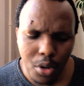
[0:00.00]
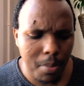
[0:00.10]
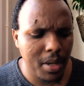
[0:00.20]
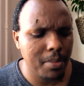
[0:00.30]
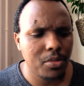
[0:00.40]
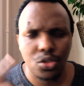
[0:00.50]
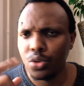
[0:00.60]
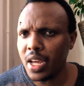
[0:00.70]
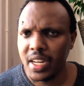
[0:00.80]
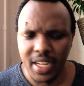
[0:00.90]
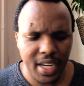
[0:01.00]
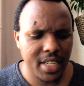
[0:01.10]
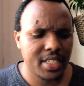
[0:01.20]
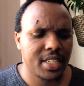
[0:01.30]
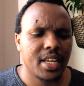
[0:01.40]
problem to any
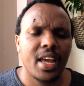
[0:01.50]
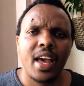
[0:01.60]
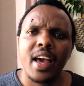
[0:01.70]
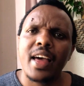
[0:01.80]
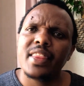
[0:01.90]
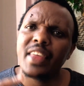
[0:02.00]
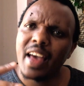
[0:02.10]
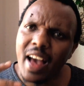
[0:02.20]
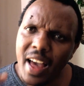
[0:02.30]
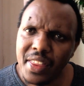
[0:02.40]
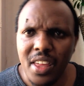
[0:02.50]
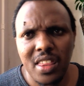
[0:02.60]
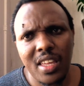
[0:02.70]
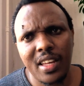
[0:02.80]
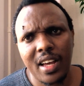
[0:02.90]
country. The other
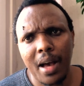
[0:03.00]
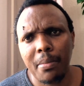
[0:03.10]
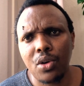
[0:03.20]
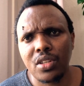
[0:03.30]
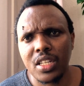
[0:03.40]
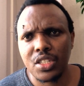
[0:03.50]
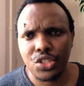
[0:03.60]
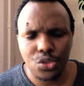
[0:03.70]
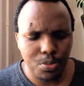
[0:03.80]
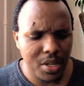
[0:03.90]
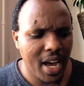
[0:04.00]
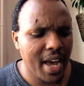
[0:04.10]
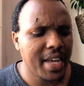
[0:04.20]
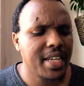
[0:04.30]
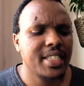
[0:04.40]
thing about this
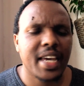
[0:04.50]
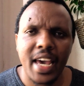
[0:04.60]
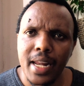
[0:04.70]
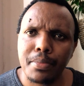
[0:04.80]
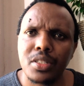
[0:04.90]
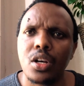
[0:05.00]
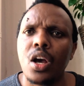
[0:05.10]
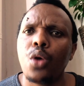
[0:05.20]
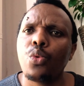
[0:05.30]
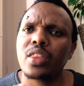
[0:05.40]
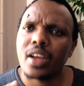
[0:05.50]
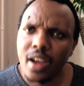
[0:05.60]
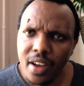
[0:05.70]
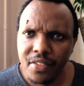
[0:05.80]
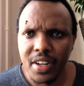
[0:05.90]
UBI, it helps with
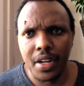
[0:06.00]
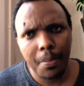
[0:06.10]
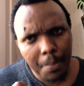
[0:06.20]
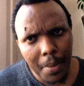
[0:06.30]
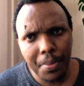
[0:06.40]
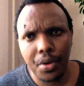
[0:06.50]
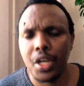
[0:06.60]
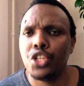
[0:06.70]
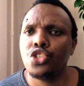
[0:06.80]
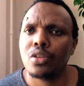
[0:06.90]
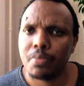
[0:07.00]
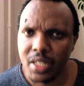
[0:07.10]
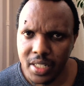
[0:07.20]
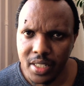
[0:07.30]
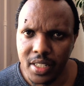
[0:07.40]
covering people in
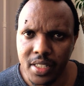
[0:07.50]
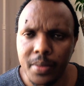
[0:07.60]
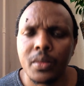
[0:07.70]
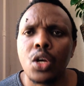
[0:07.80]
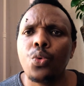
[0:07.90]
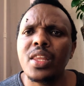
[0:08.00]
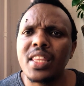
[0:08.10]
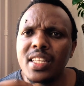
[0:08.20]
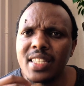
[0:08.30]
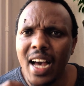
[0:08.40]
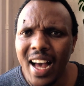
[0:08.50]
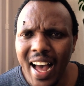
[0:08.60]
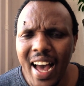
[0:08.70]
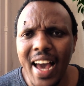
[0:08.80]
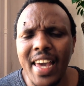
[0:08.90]
joblessness. When there's a
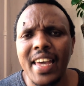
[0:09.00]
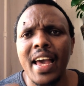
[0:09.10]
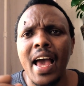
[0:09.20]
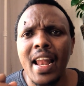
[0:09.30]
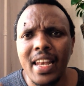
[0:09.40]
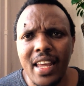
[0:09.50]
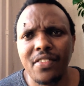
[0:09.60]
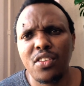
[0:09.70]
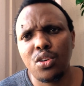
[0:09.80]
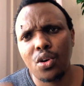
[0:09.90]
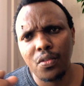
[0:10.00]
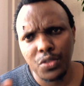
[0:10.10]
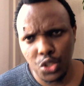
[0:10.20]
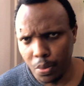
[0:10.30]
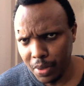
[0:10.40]
high level of
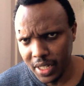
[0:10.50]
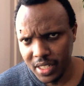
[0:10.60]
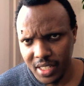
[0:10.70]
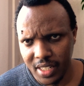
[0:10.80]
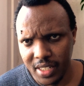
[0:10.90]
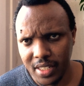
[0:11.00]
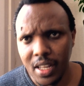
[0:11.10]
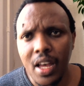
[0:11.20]
joblessness,